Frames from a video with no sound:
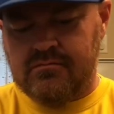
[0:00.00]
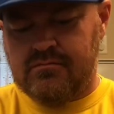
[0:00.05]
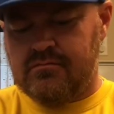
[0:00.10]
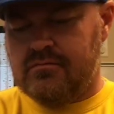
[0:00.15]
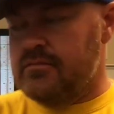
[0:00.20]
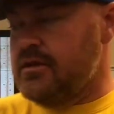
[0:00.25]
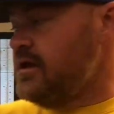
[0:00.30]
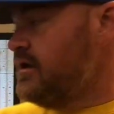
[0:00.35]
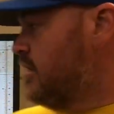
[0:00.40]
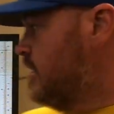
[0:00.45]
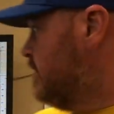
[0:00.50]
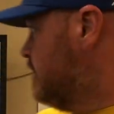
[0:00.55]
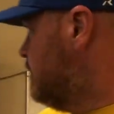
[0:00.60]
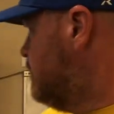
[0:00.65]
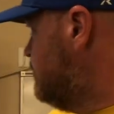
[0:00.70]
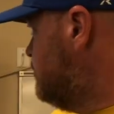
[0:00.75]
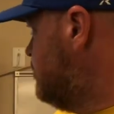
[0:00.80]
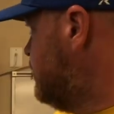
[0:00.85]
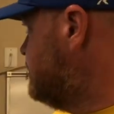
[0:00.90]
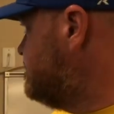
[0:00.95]
and on
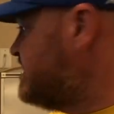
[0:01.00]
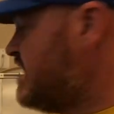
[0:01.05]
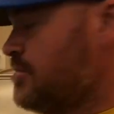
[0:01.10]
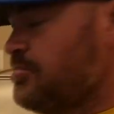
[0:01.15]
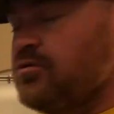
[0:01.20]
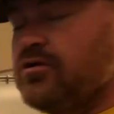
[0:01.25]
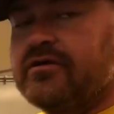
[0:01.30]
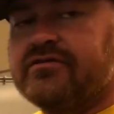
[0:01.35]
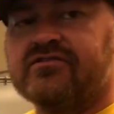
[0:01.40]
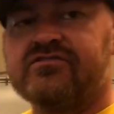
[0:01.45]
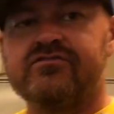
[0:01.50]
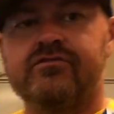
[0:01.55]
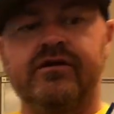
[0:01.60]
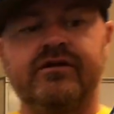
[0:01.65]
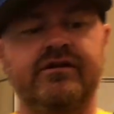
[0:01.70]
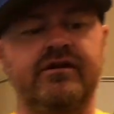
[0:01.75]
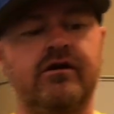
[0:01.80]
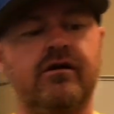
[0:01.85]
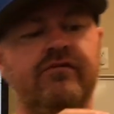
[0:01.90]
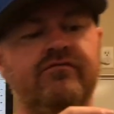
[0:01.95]
the example on the
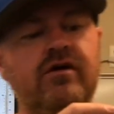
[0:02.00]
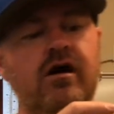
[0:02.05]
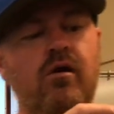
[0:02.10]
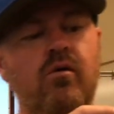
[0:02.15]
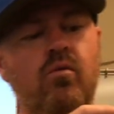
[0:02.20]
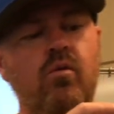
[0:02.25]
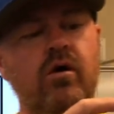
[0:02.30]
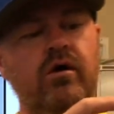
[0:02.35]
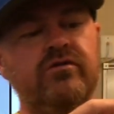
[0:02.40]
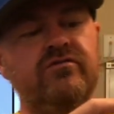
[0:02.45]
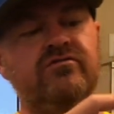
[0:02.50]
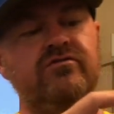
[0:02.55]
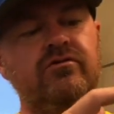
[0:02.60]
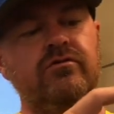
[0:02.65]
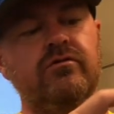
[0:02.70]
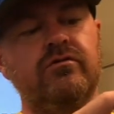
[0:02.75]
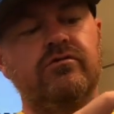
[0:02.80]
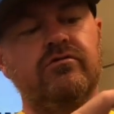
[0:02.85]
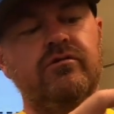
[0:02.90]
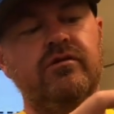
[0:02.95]
screen here, I've got 1,
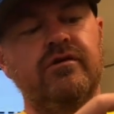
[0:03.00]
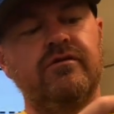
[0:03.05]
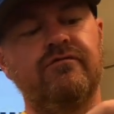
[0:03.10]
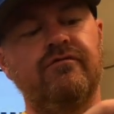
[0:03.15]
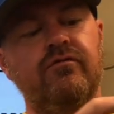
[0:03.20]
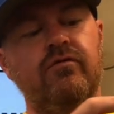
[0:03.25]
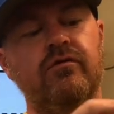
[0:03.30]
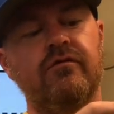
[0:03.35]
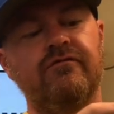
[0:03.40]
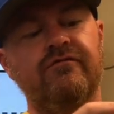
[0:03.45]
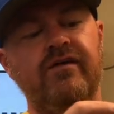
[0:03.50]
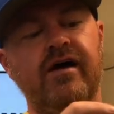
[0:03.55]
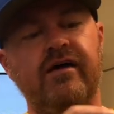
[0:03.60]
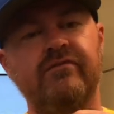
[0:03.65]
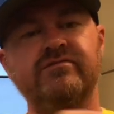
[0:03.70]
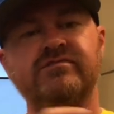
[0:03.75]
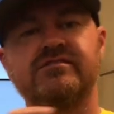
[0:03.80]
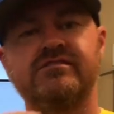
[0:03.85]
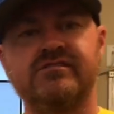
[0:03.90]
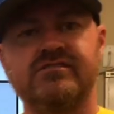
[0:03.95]
2, 3, 4,
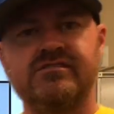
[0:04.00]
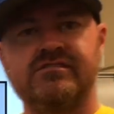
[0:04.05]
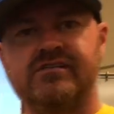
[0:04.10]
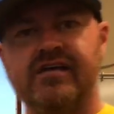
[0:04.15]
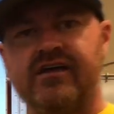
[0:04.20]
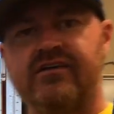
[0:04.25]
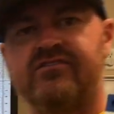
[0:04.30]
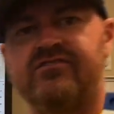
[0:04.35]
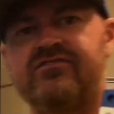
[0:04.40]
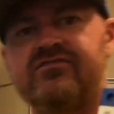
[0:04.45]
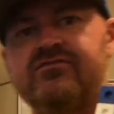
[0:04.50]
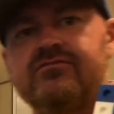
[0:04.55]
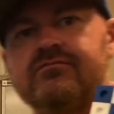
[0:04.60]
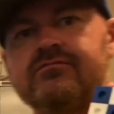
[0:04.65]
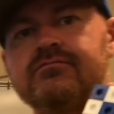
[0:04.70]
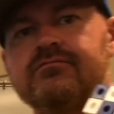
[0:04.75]
5, 6